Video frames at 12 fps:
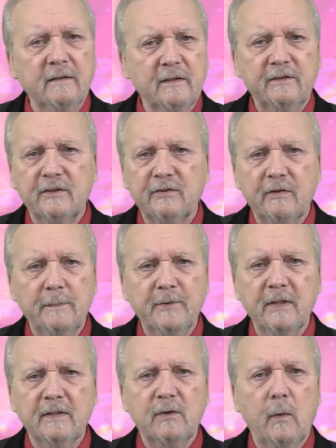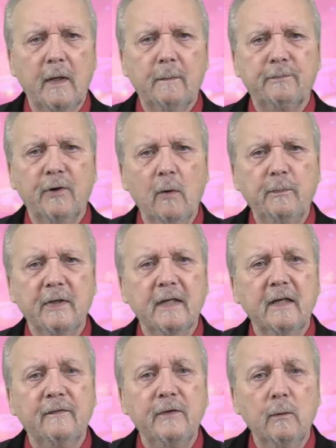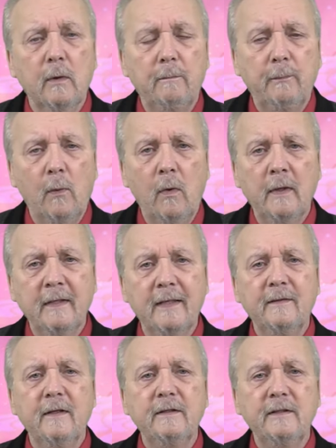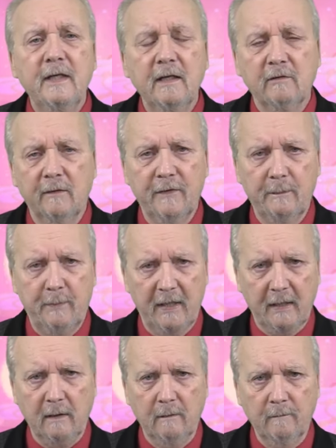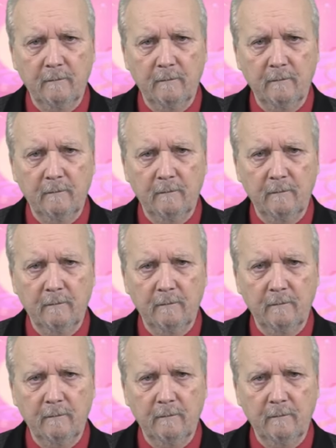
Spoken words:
This description is quite appropriate if you were born in the year of the pig.